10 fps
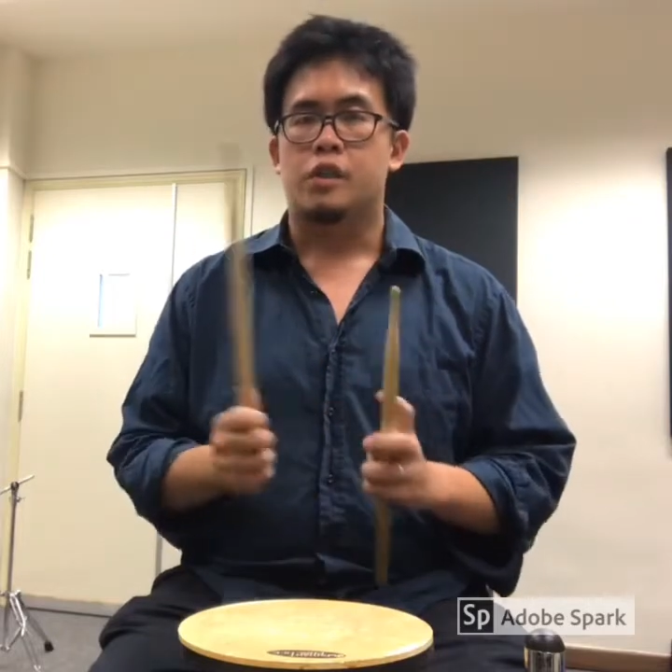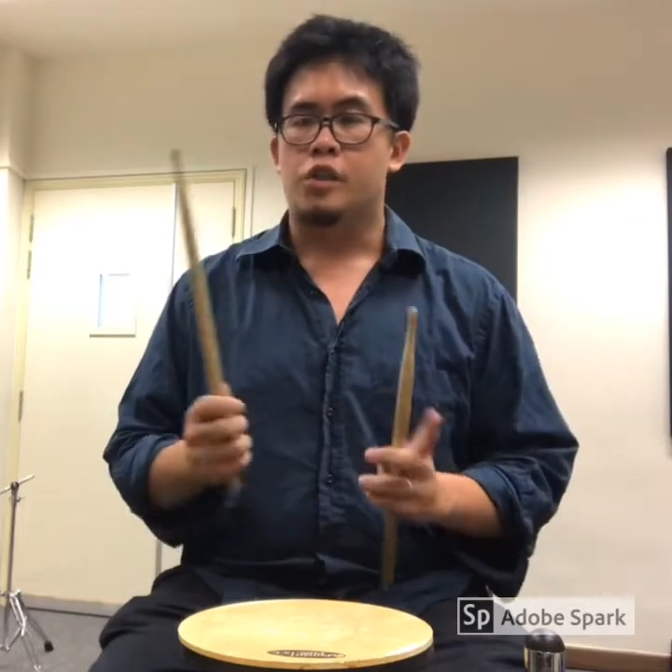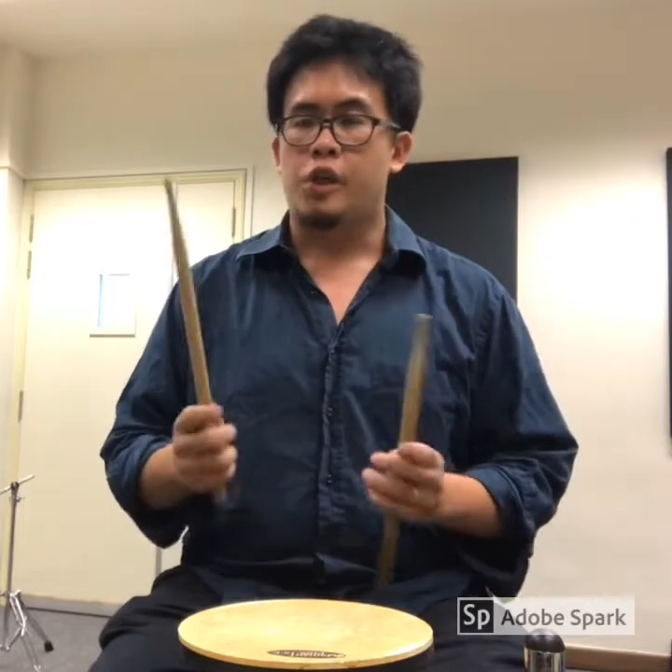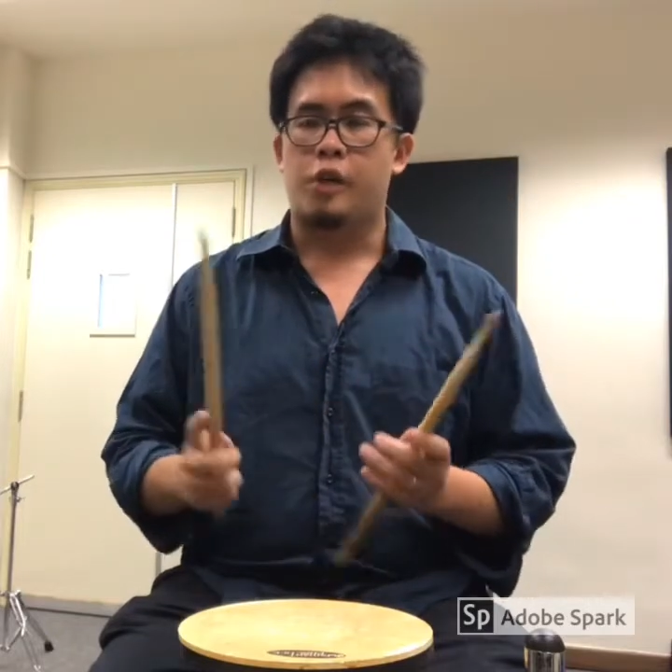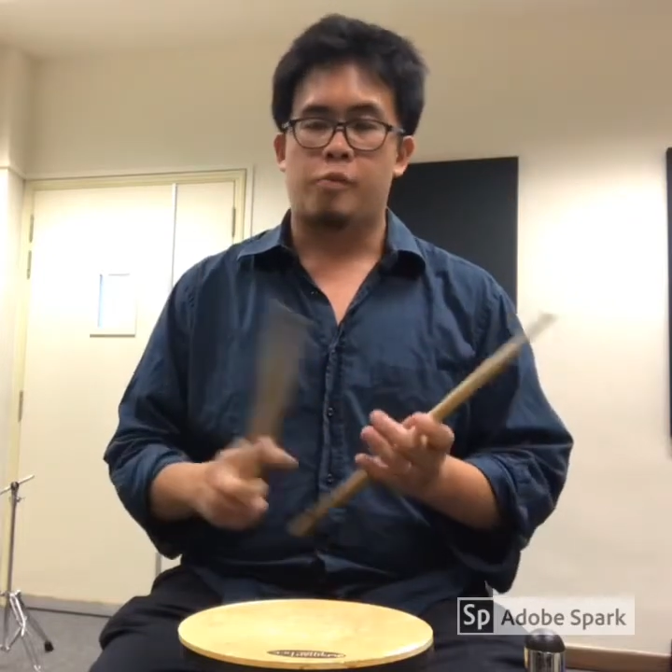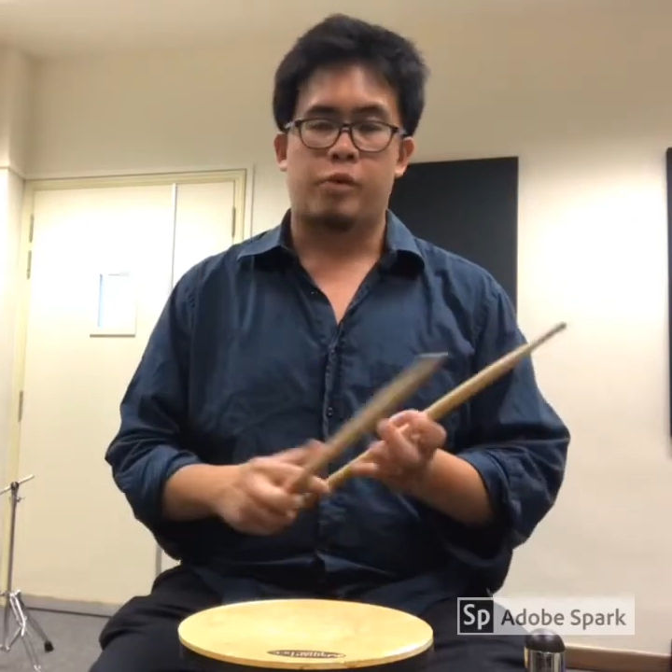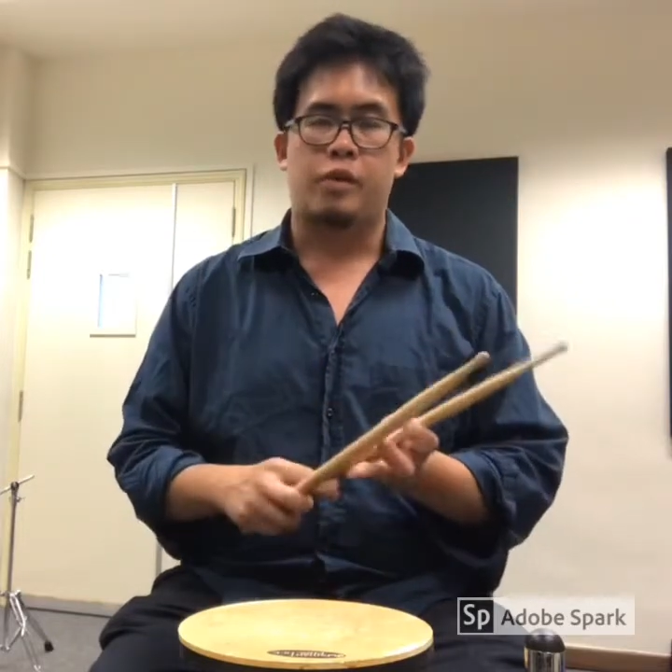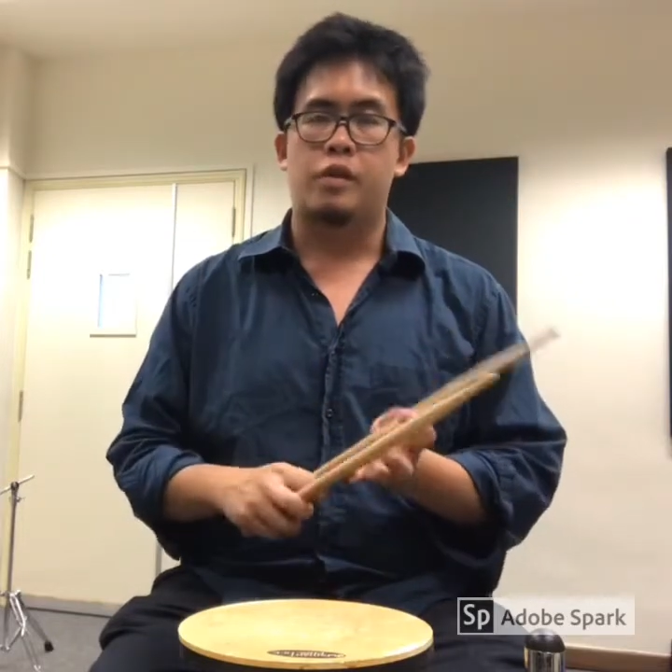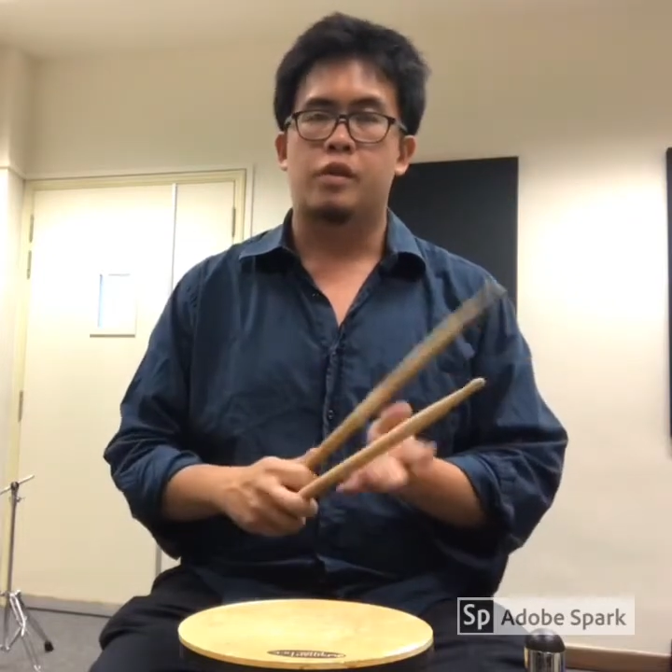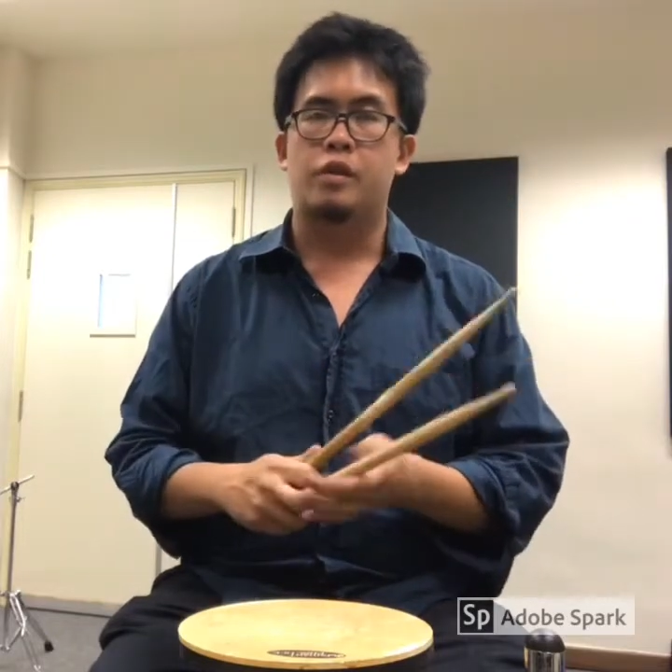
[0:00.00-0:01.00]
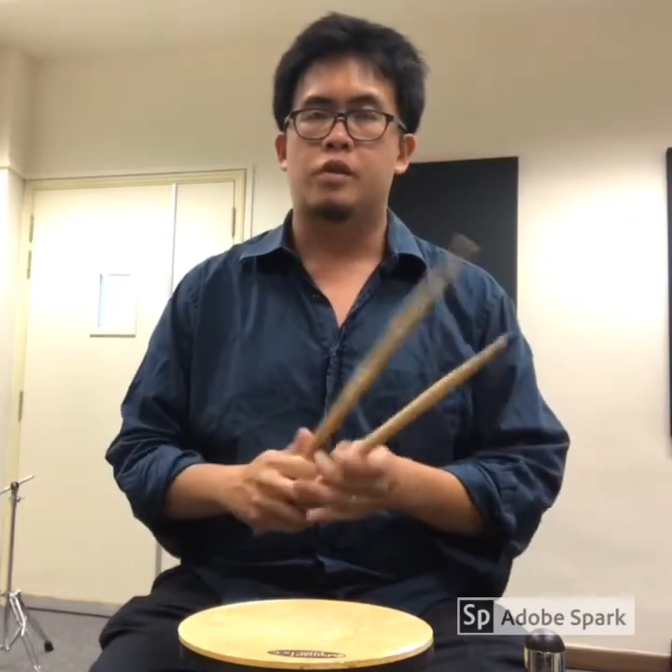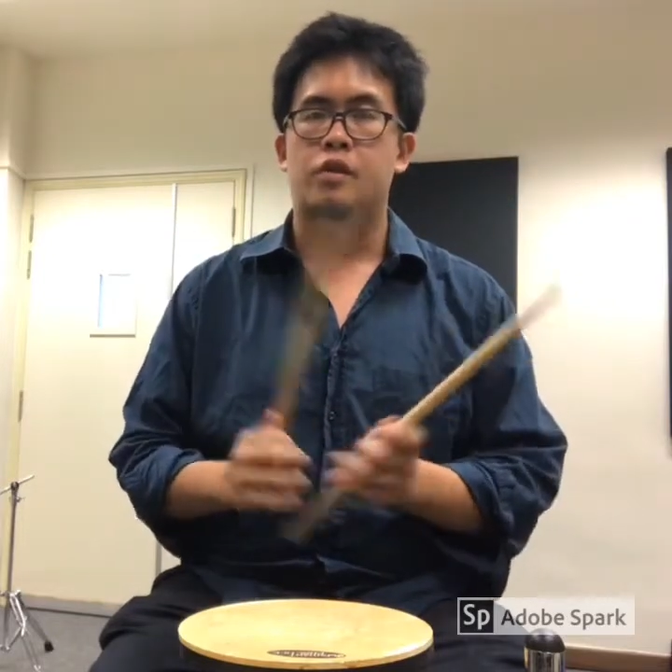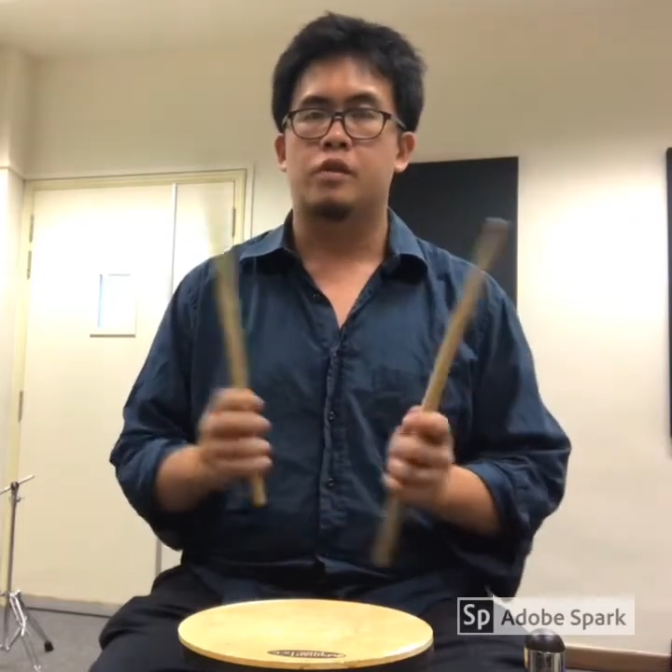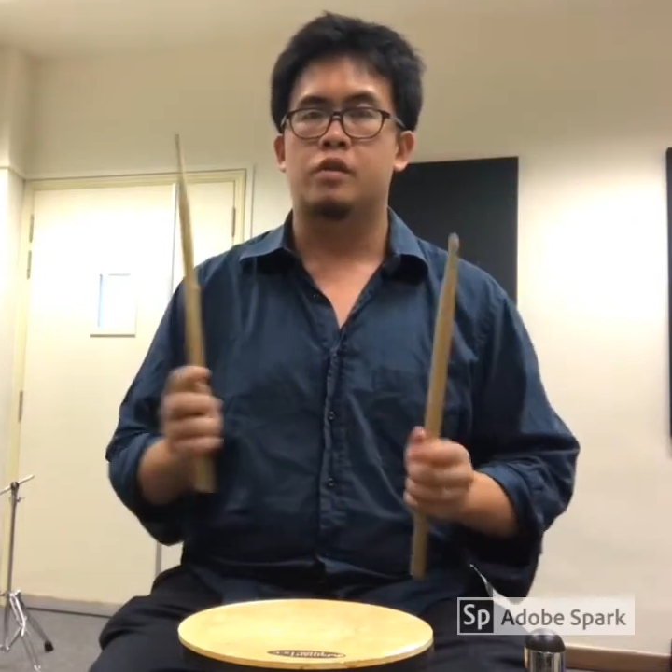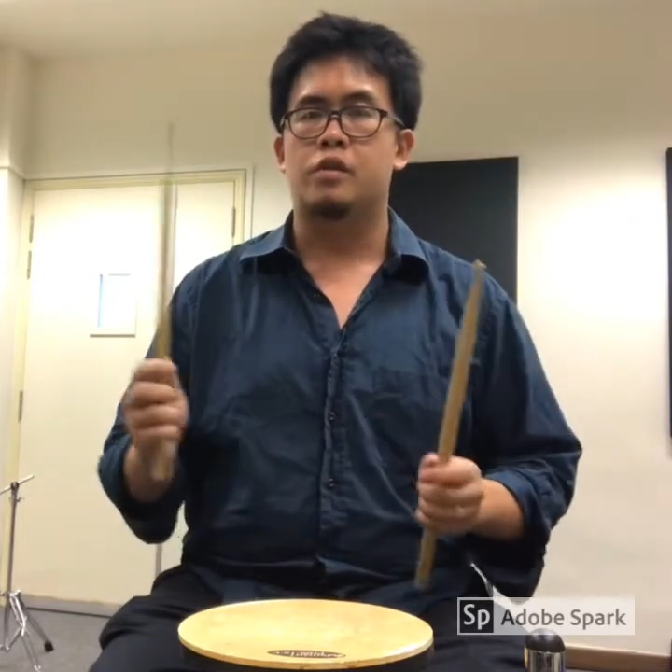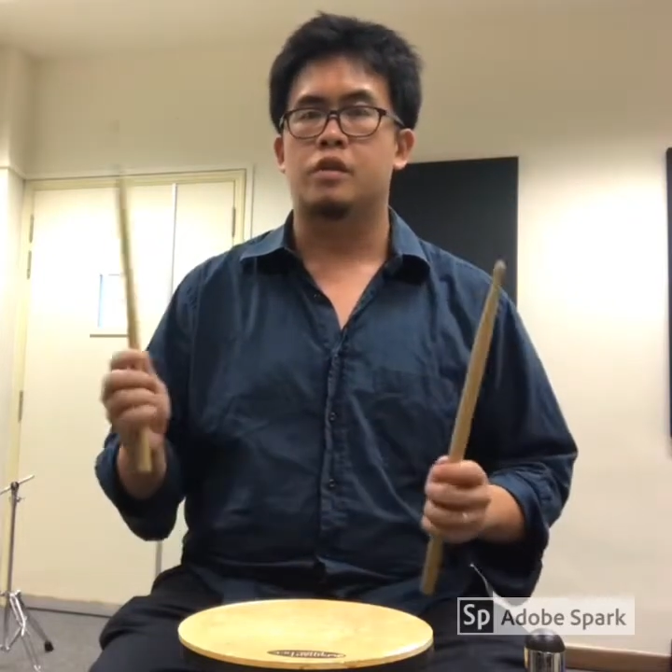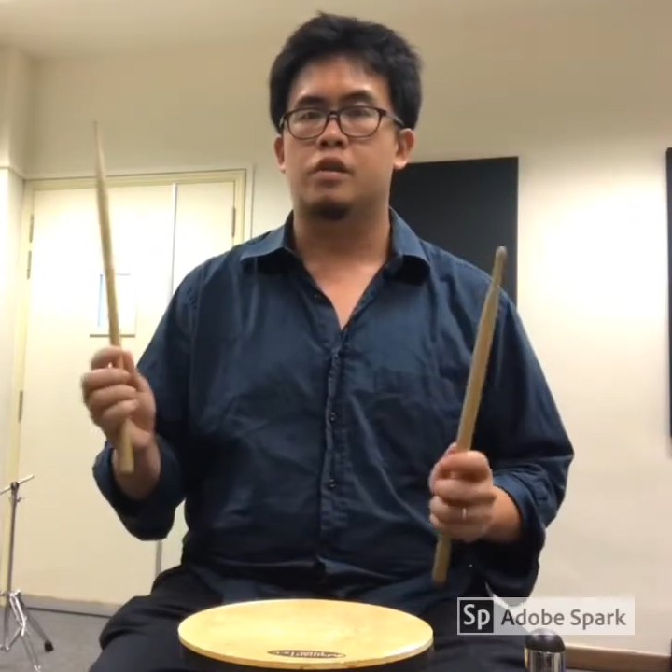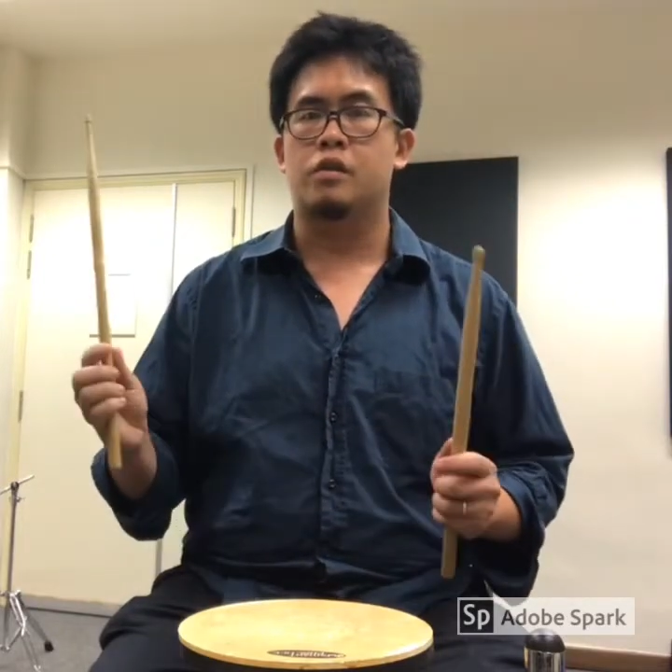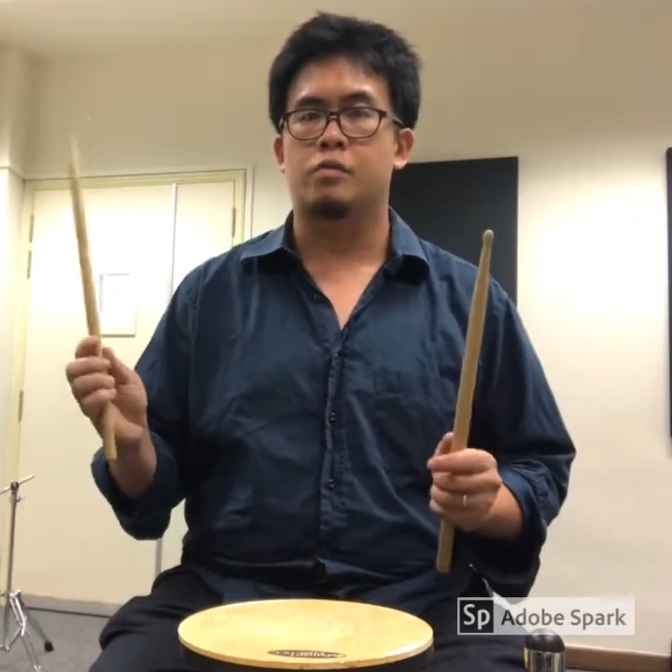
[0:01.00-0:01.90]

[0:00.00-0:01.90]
shape of